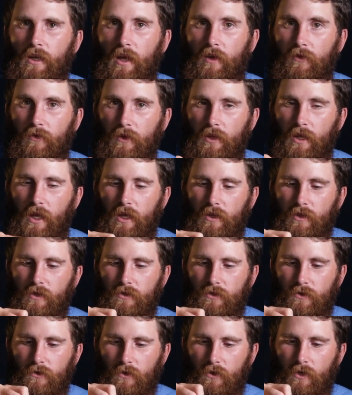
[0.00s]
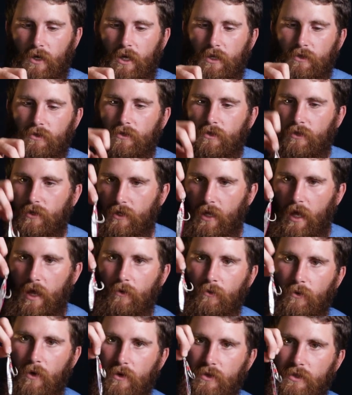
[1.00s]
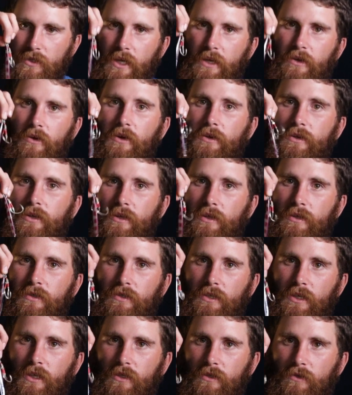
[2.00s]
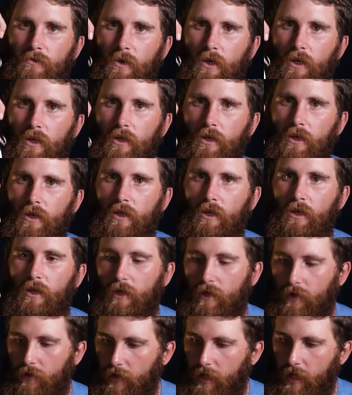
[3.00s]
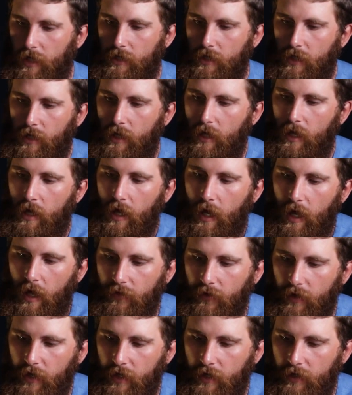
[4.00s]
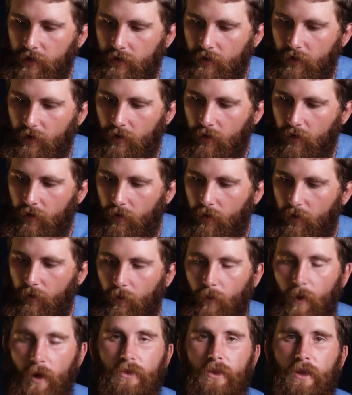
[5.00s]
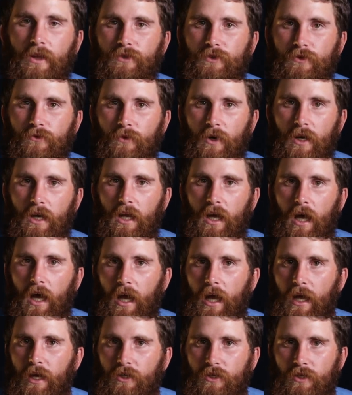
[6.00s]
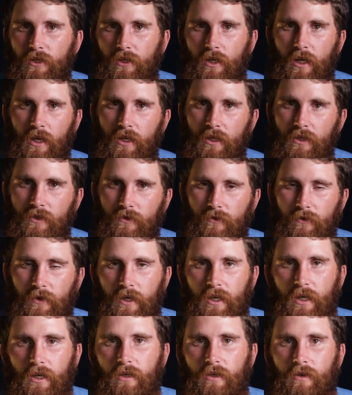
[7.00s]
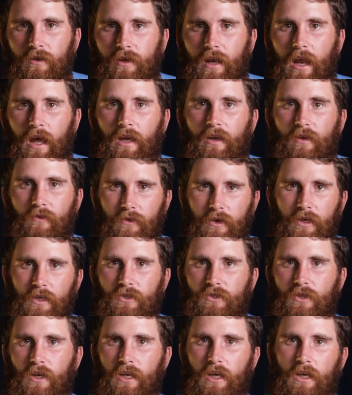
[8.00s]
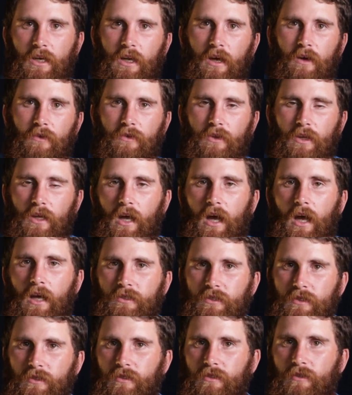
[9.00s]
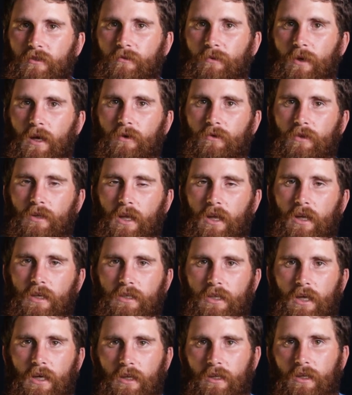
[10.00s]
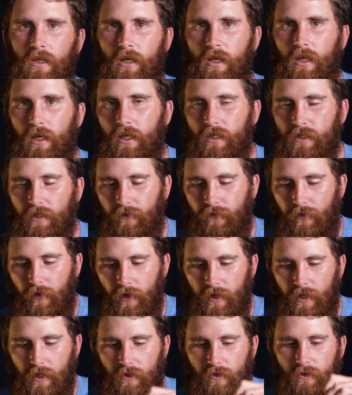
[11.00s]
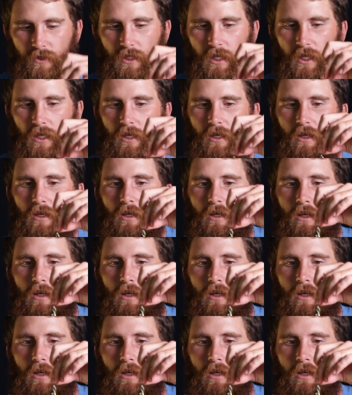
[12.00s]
If you're there in the snook grounds, they won't say no to this jig as well. All right, and then one that's really high action and is a very trending now for the guys in stillby with yellowtail is a vertical jig.